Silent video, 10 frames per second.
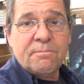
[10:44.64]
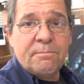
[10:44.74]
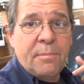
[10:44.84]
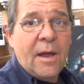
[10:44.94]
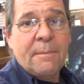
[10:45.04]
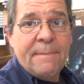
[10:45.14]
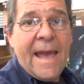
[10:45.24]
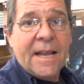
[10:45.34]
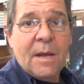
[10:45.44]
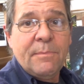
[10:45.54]
brought it
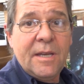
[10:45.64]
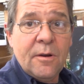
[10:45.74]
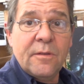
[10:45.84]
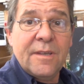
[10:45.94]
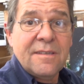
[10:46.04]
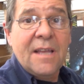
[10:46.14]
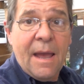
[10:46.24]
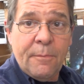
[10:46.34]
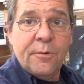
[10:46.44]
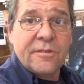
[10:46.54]
back up here, and this
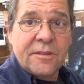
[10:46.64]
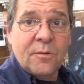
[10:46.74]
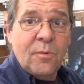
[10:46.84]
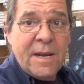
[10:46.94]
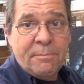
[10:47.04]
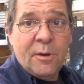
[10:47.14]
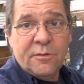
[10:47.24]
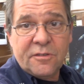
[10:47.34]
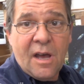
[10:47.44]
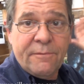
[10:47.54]
time it was at the right
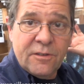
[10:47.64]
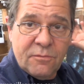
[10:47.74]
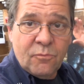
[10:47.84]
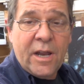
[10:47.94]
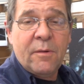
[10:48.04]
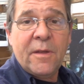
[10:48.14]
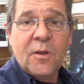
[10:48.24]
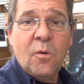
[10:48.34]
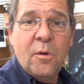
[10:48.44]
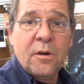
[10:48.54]
post office, right around
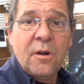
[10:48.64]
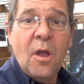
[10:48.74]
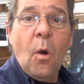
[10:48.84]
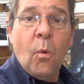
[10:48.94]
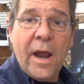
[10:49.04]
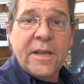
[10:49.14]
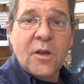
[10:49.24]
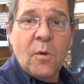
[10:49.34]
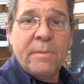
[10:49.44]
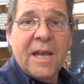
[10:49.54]
the corner, where I
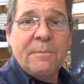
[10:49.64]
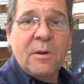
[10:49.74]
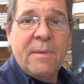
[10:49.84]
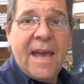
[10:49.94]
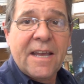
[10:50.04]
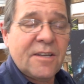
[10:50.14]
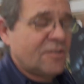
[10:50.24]
could go pick up your package.